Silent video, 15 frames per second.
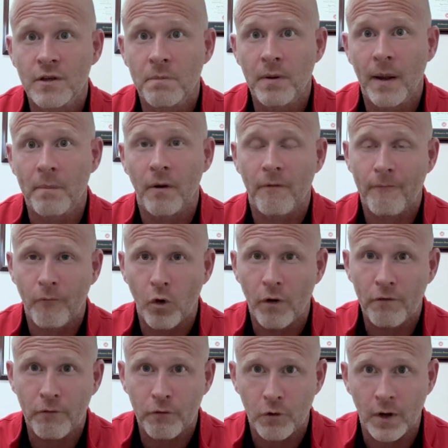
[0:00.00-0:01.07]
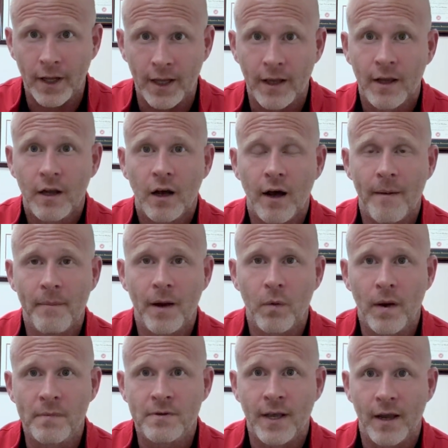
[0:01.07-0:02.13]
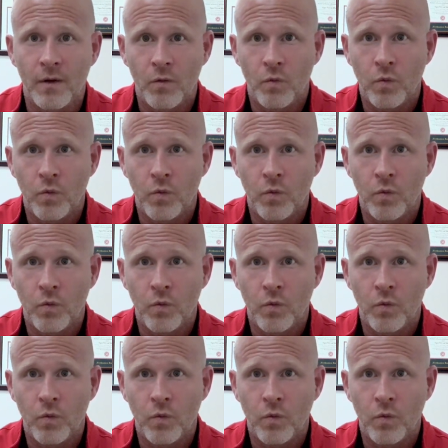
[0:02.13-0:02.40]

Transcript: a paper for free on my website,